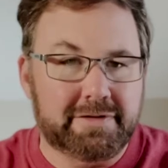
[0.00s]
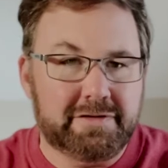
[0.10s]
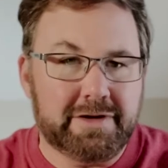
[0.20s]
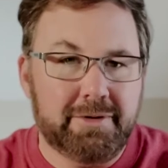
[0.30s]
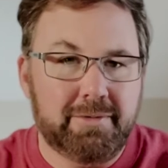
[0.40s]

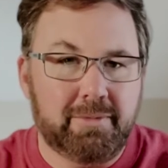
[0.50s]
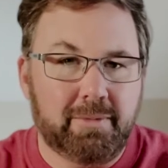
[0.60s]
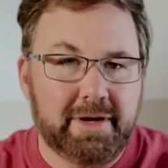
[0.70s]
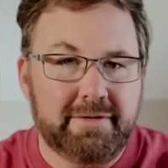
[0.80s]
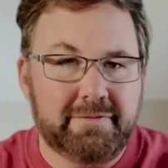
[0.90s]
And so
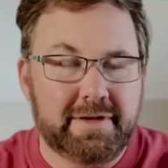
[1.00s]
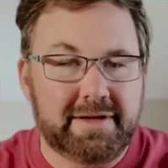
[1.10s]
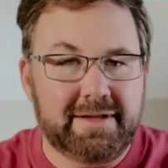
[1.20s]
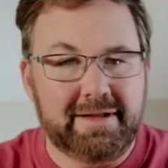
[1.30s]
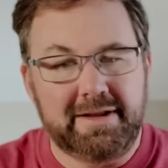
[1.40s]
one of
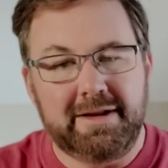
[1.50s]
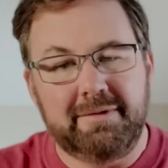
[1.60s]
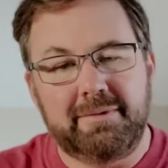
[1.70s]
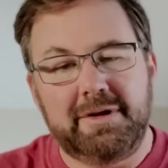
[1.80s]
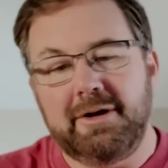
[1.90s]

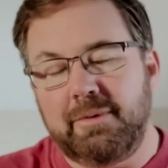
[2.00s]
the,